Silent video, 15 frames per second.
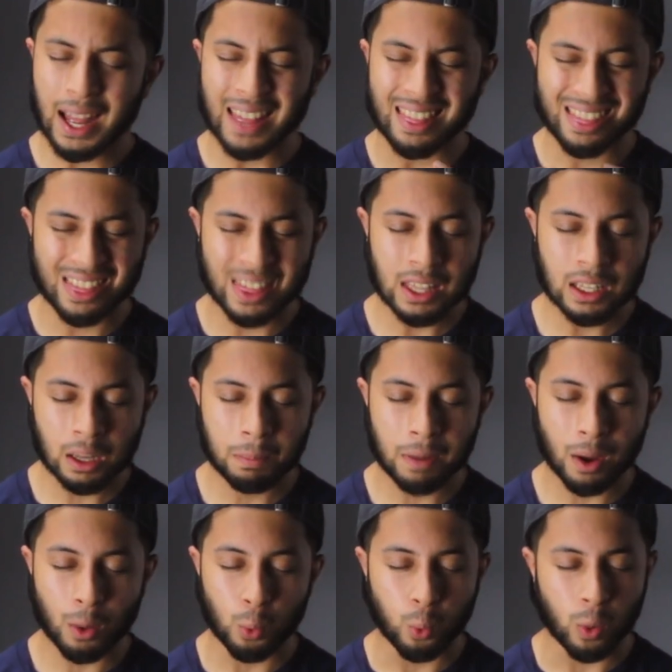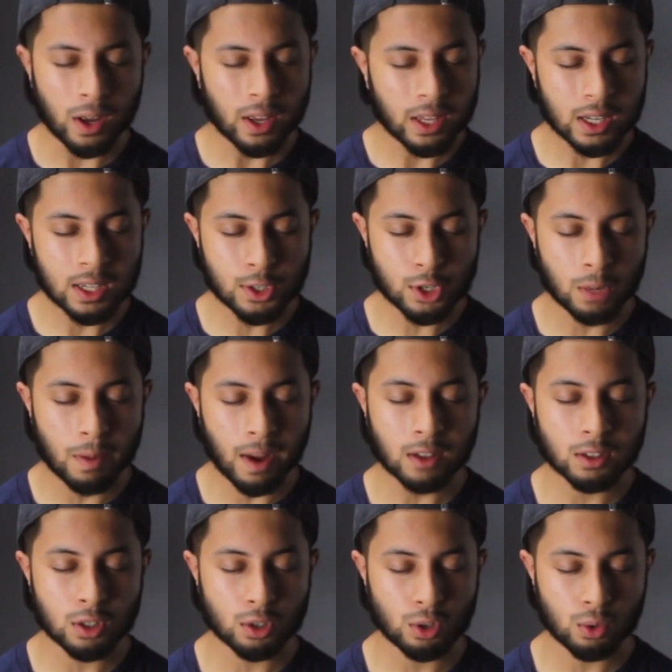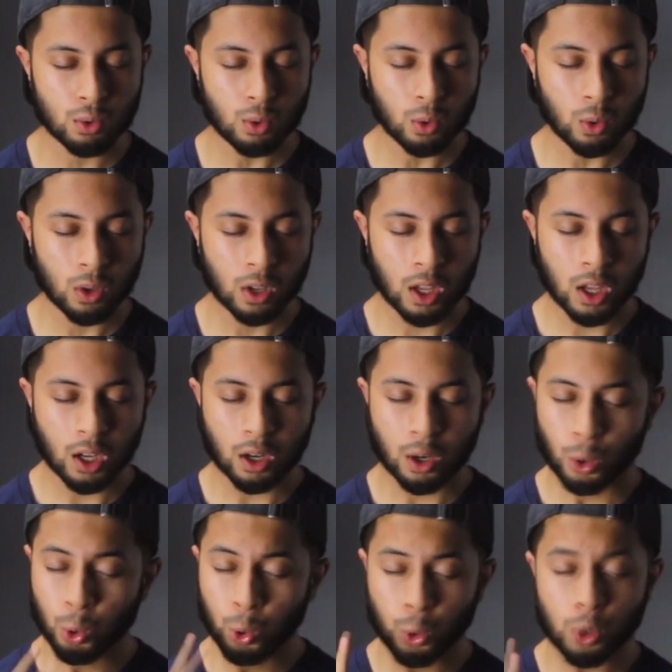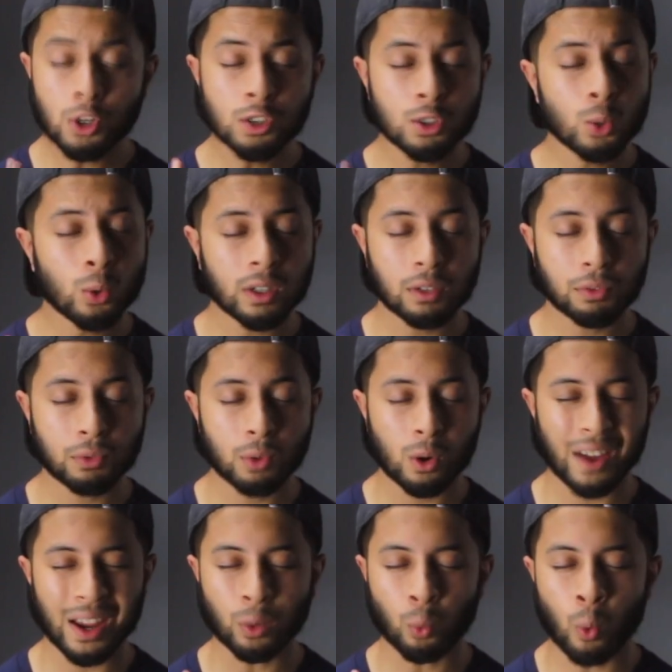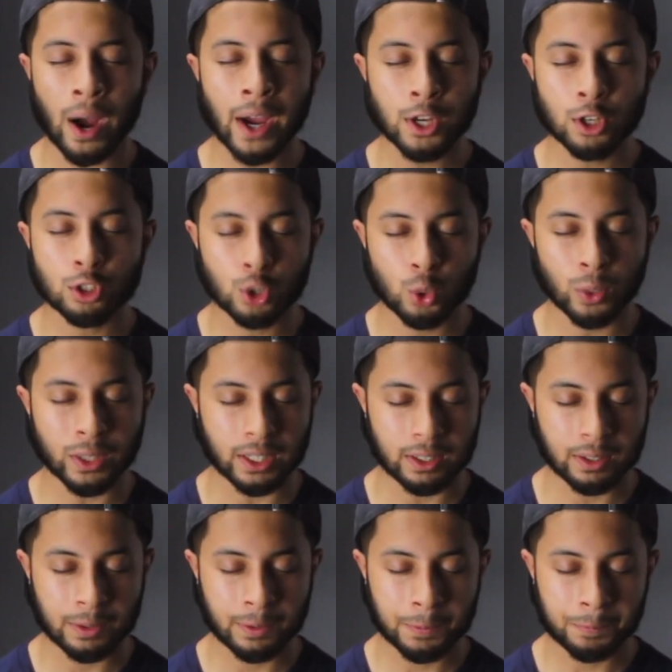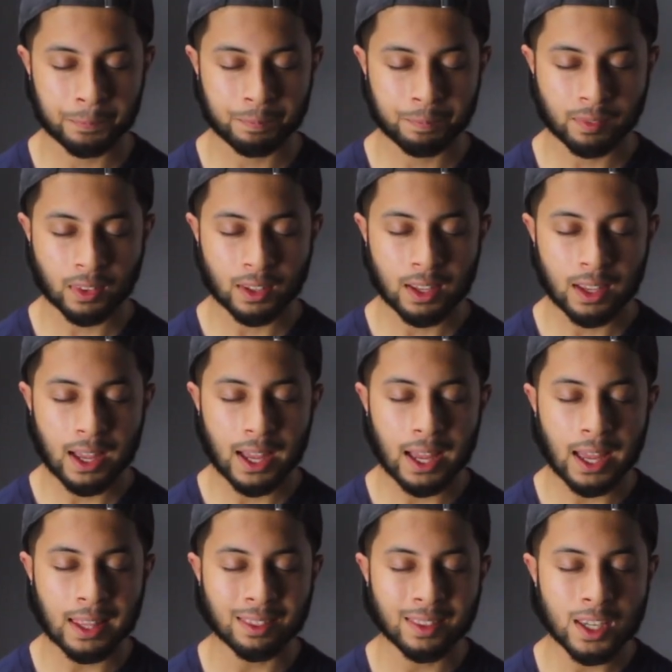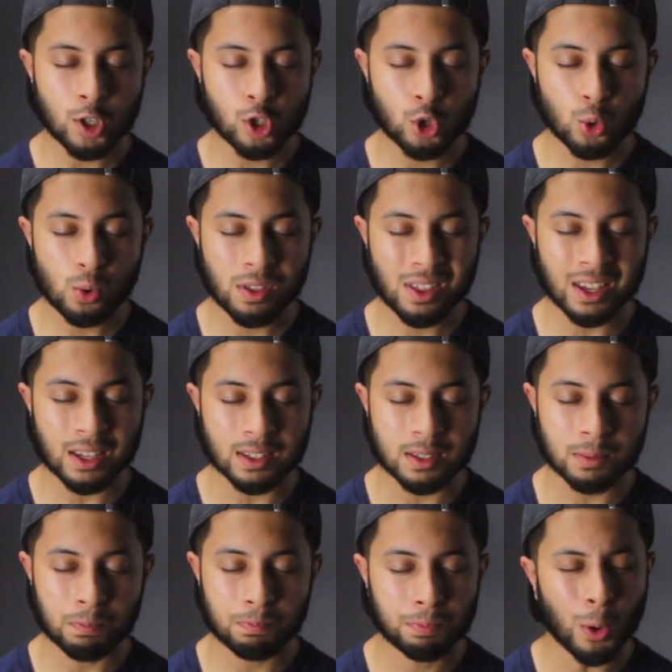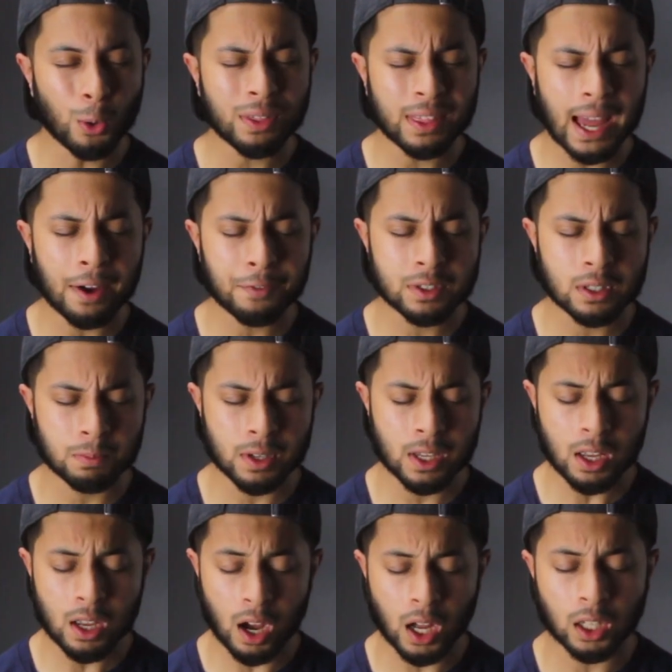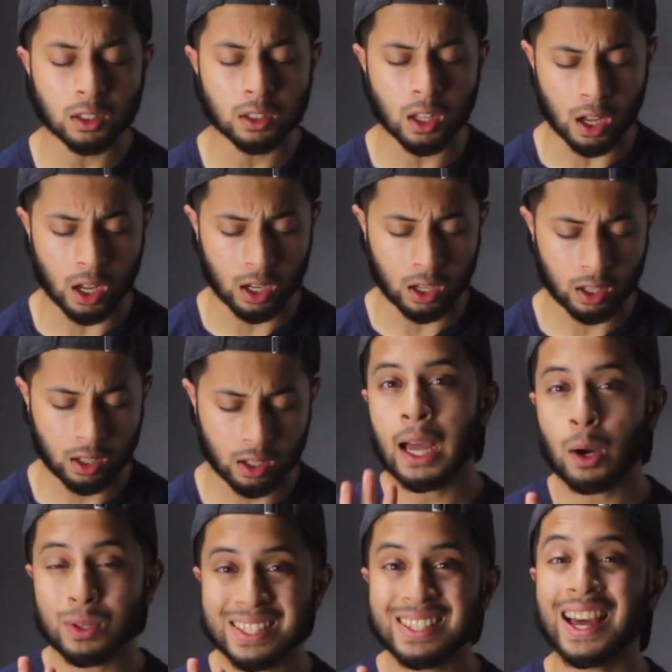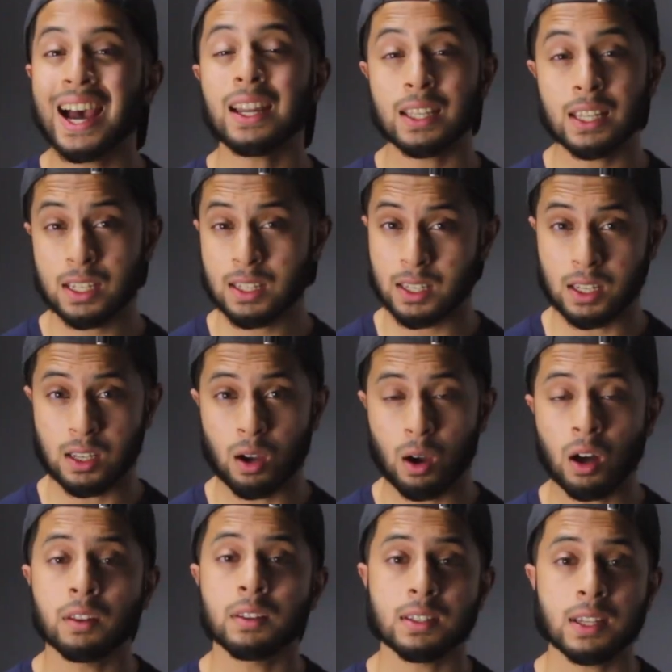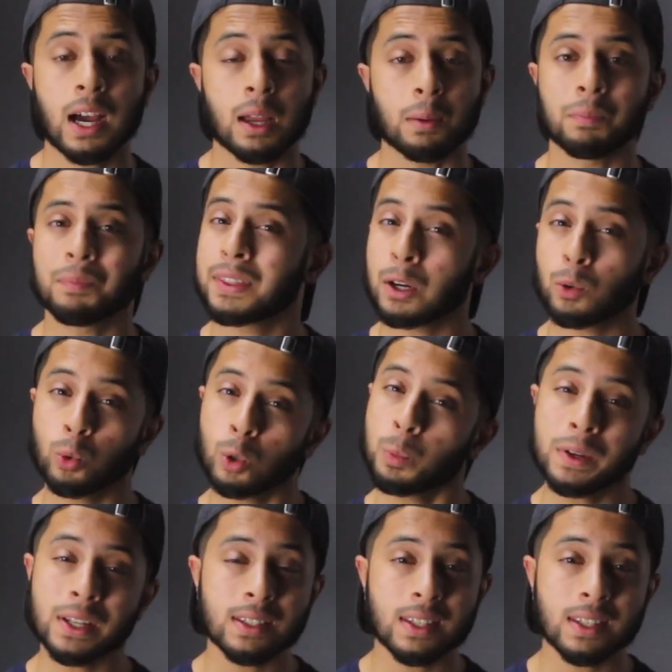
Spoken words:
and think about what it is you're about to do, who you're doing it for, and why you're doing it. And these two things both have to be Allah. Now, it's not easy all the time. There will be